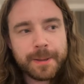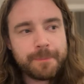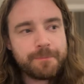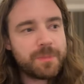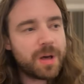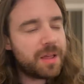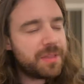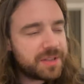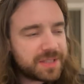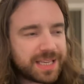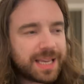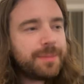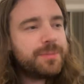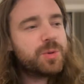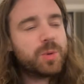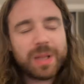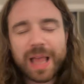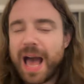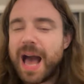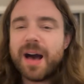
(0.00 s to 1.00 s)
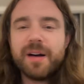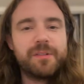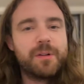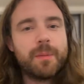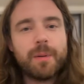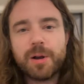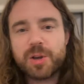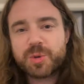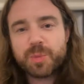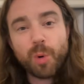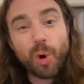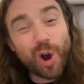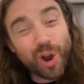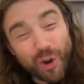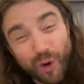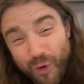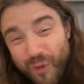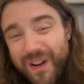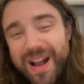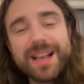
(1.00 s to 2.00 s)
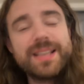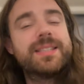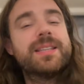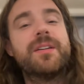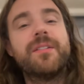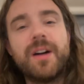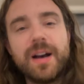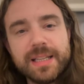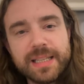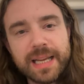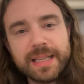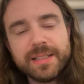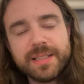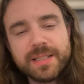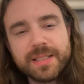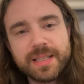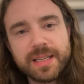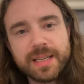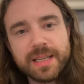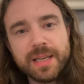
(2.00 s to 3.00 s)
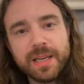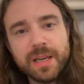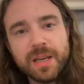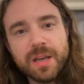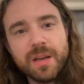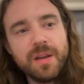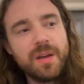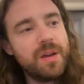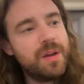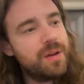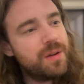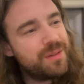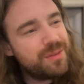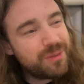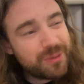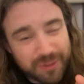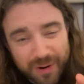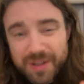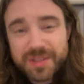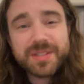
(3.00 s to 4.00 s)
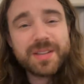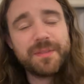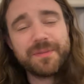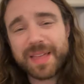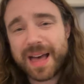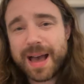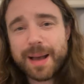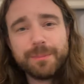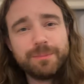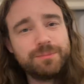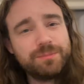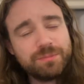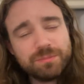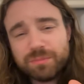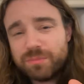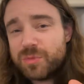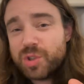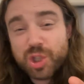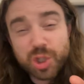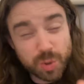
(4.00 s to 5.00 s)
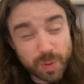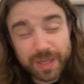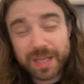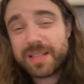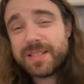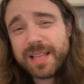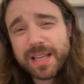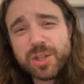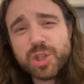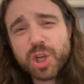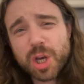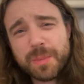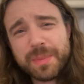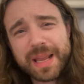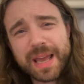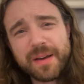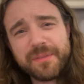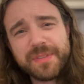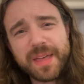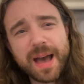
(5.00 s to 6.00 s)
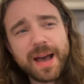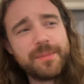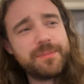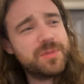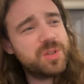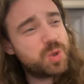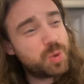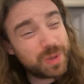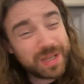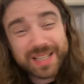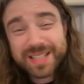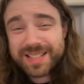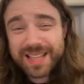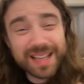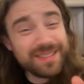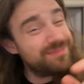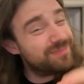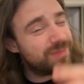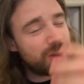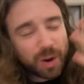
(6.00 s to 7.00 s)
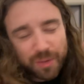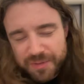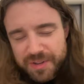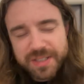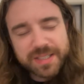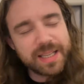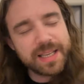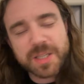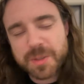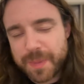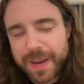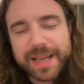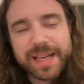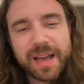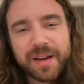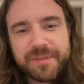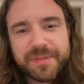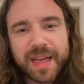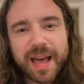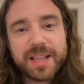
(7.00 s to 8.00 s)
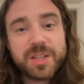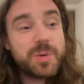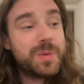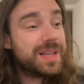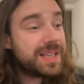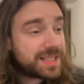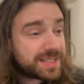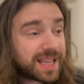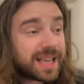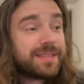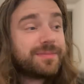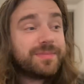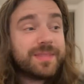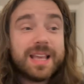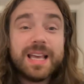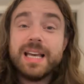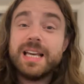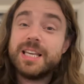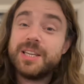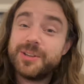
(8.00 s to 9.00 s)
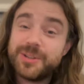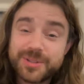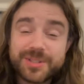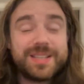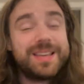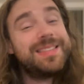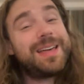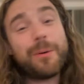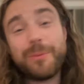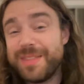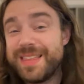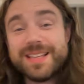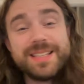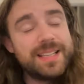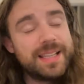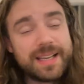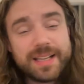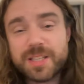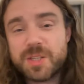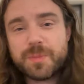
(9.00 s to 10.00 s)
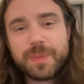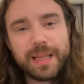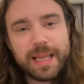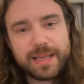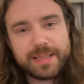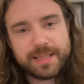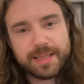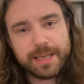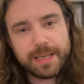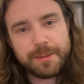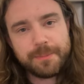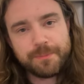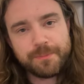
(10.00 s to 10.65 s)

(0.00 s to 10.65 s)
Other teams will have a much more aggressive identity. France have that. To an extent, Germany have that. To an extent, obviously, Spain have that. To an extent, you'll see that with Italy and Spalletti.